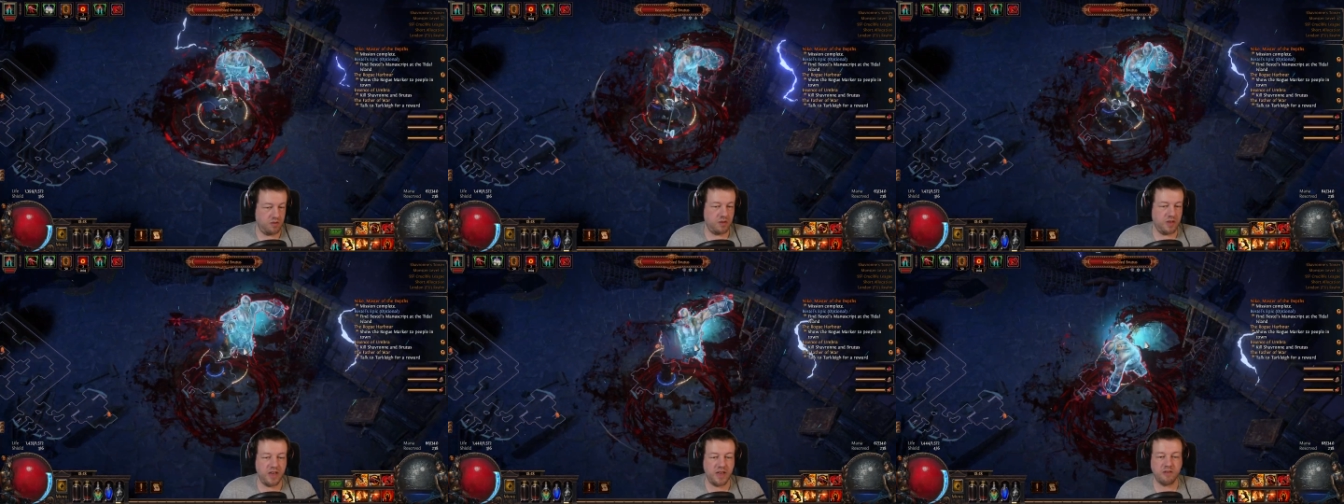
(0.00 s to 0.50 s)

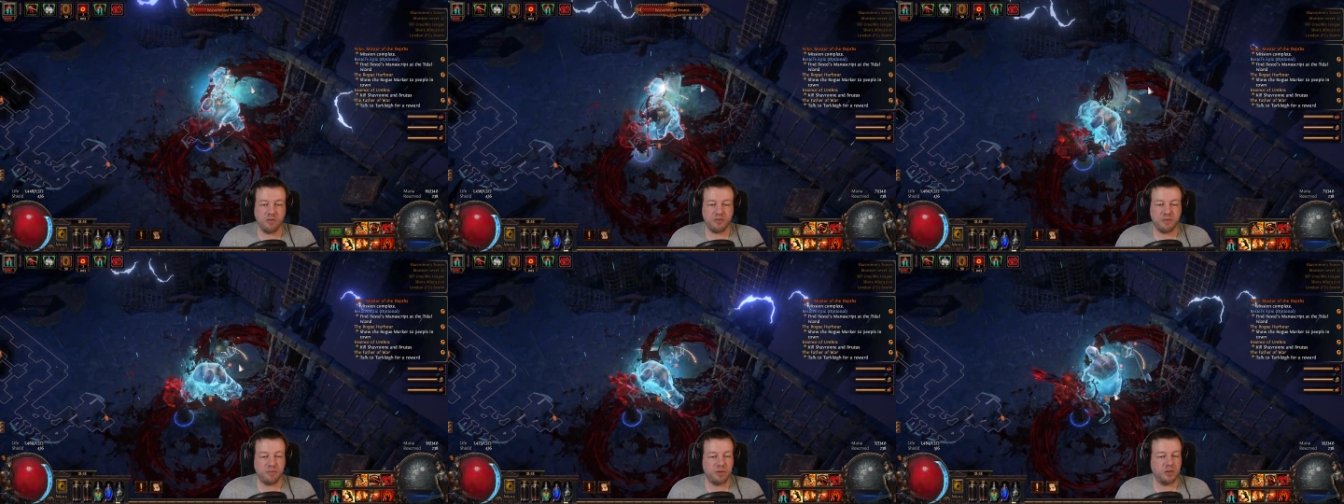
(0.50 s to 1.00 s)
Okay,
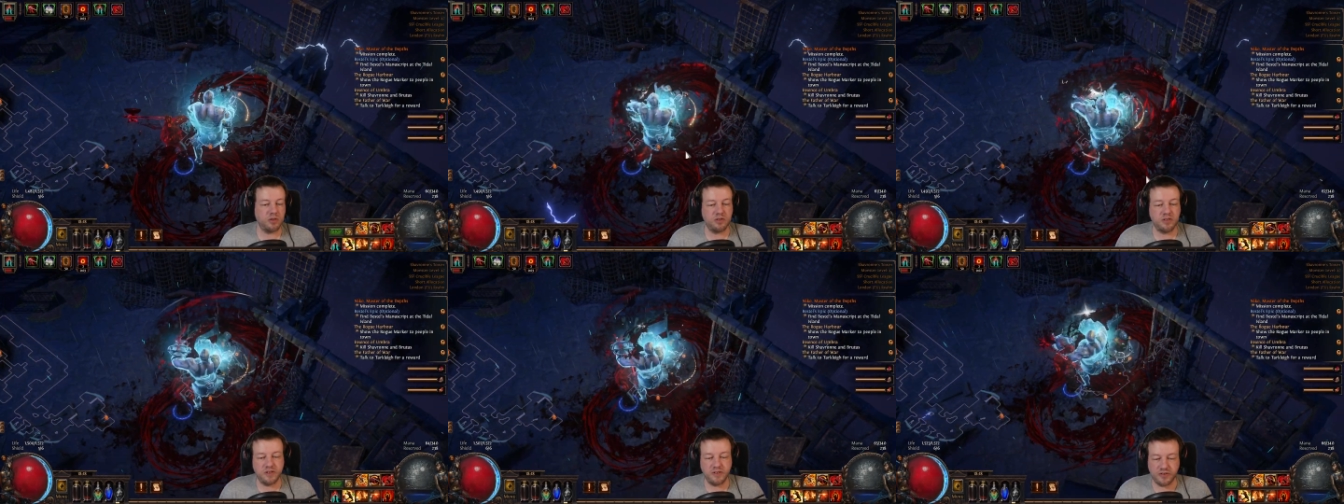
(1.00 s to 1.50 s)
Corrupting Blood
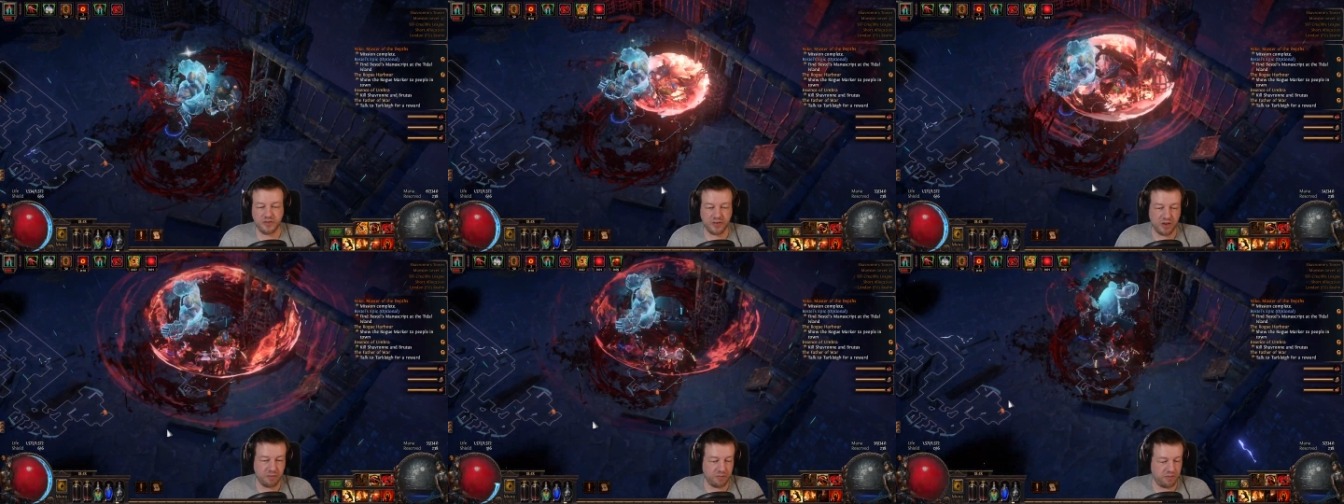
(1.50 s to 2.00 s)
is
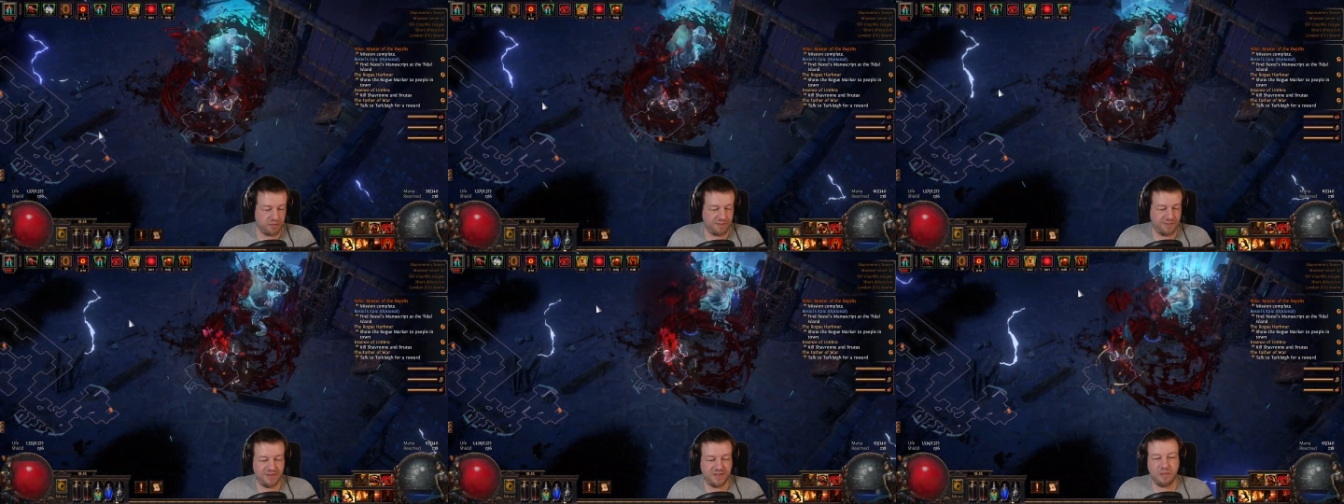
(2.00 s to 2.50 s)

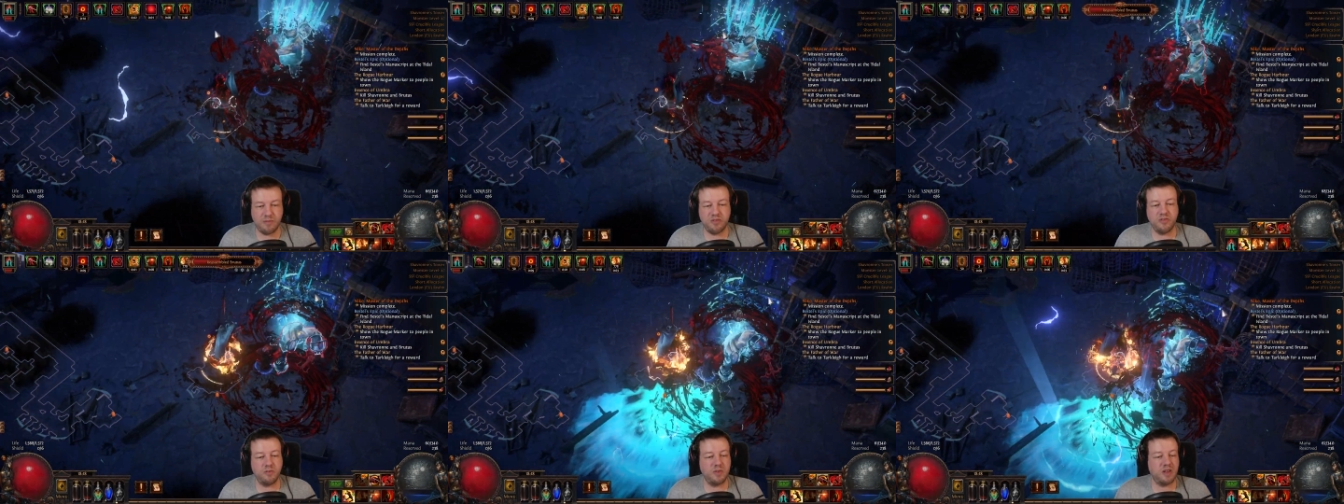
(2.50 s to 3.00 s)
damaging
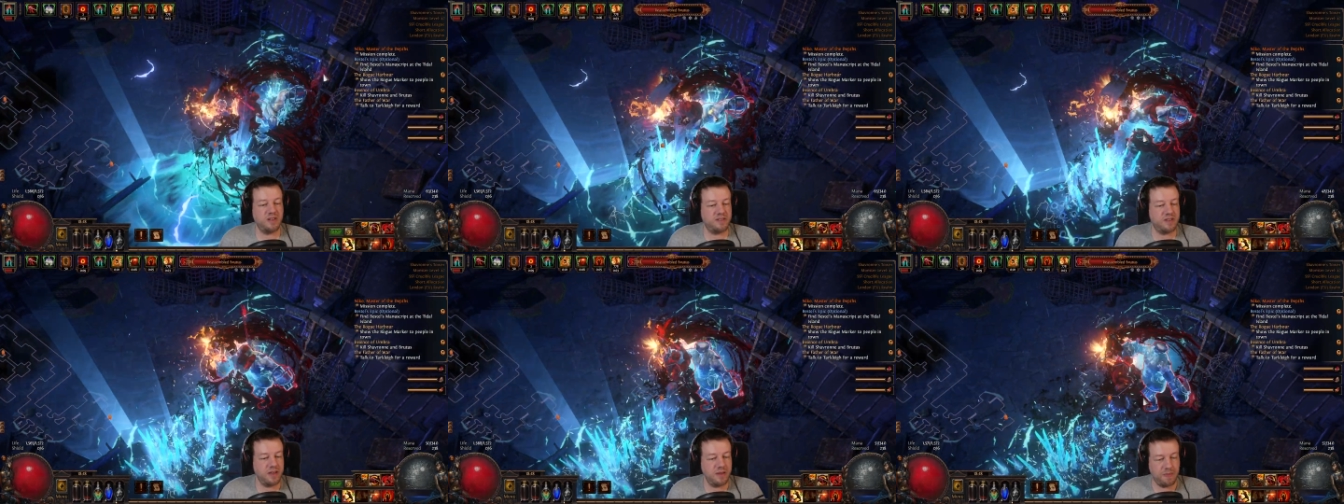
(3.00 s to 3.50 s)
them nicely.